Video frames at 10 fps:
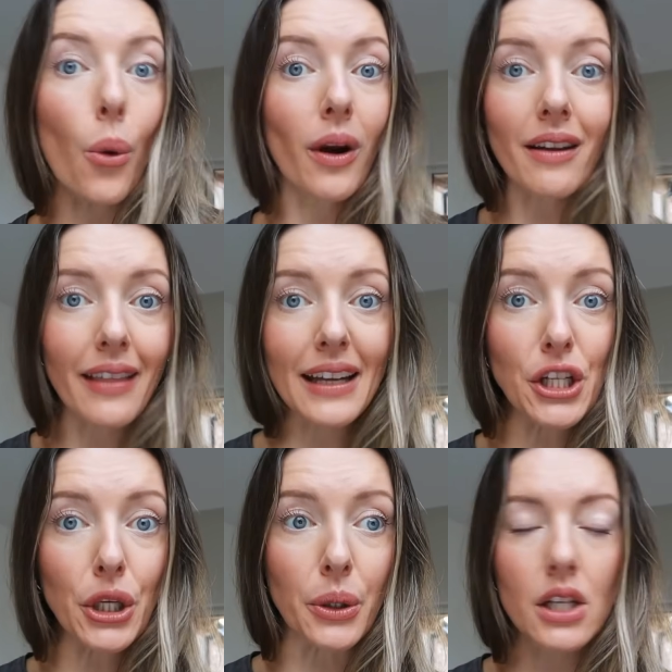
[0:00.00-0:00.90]
What if they
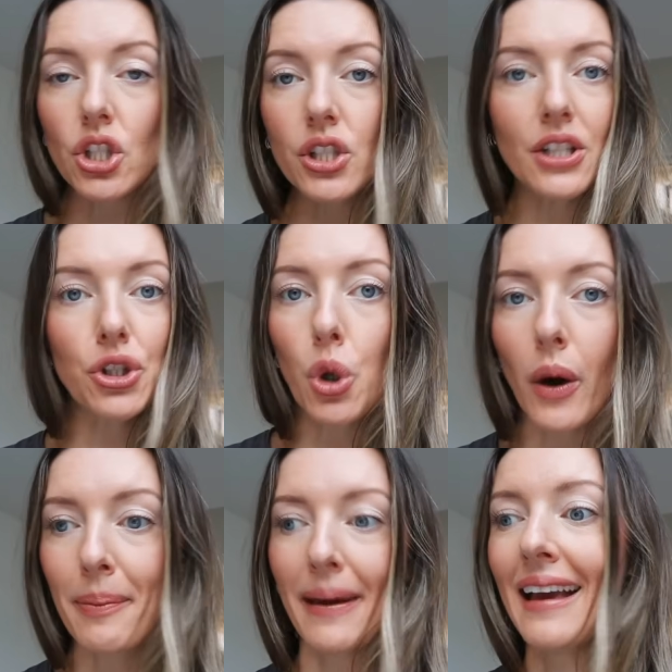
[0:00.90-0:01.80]
do? Just
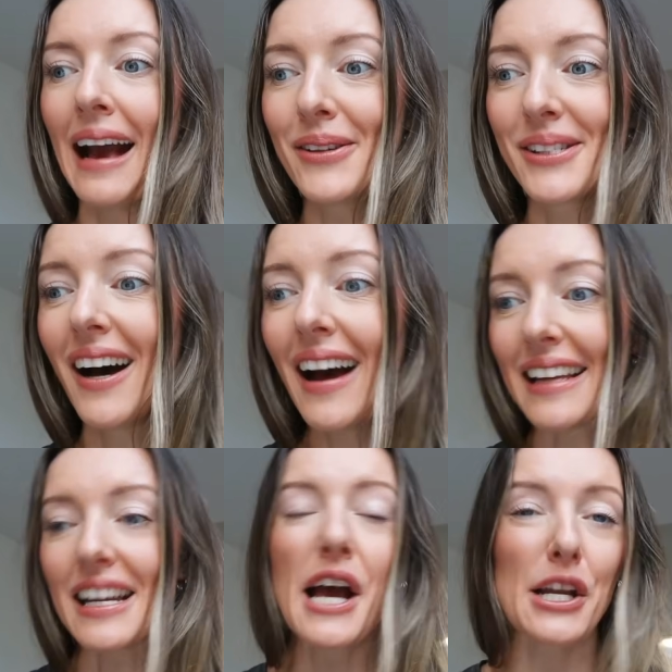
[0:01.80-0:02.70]
enjoy being outside.